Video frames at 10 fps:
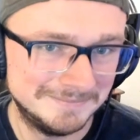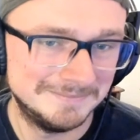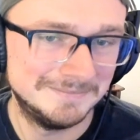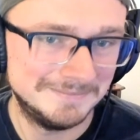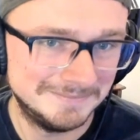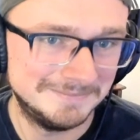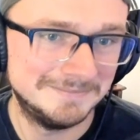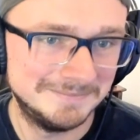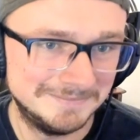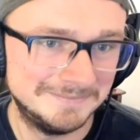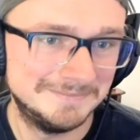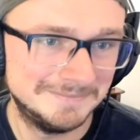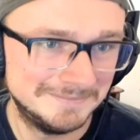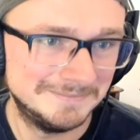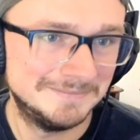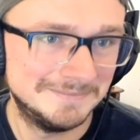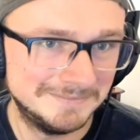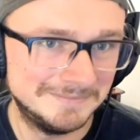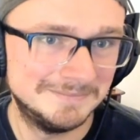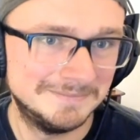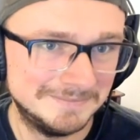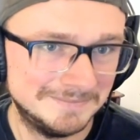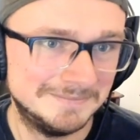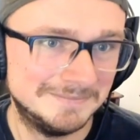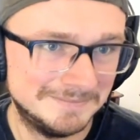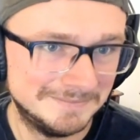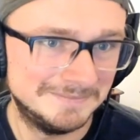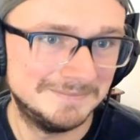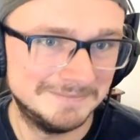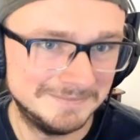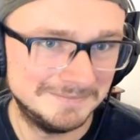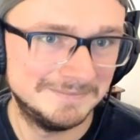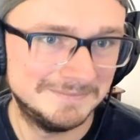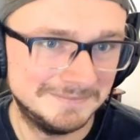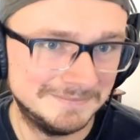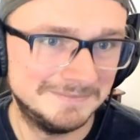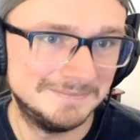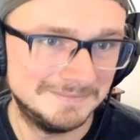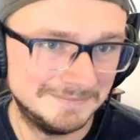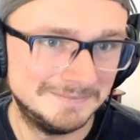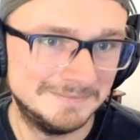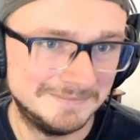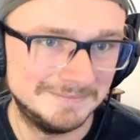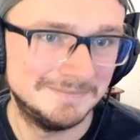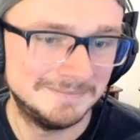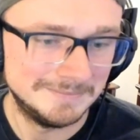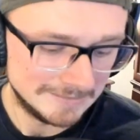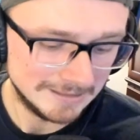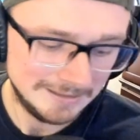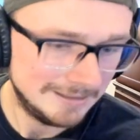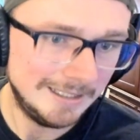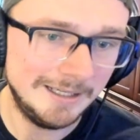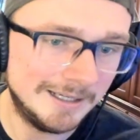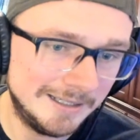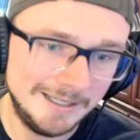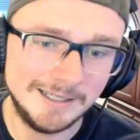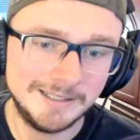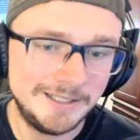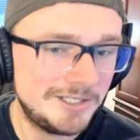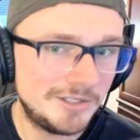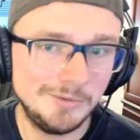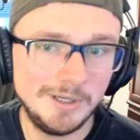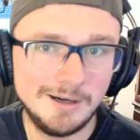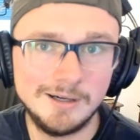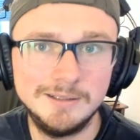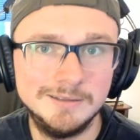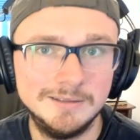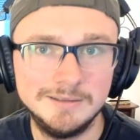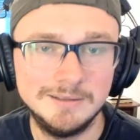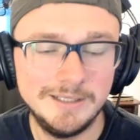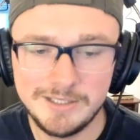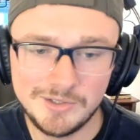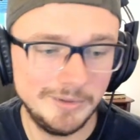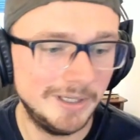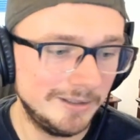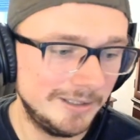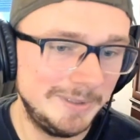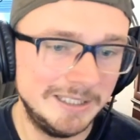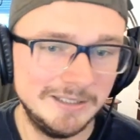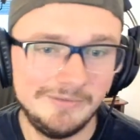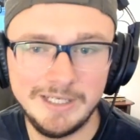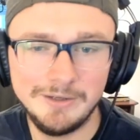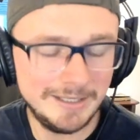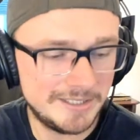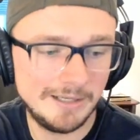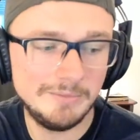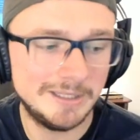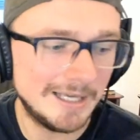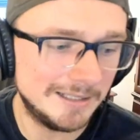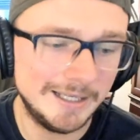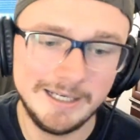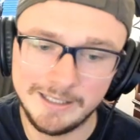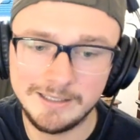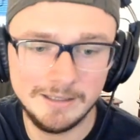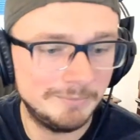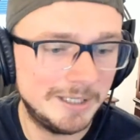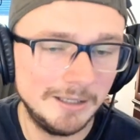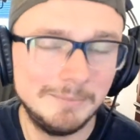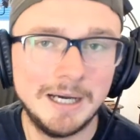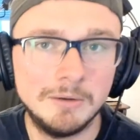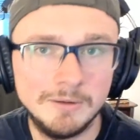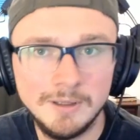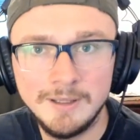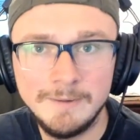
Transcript: till I get home. She broke out the packs, I wrapped it, fling the ass back, I slapped it. You know that Smith's on. Hang on, he's too young. He's too young to be in the video. And same with that lady, get him out.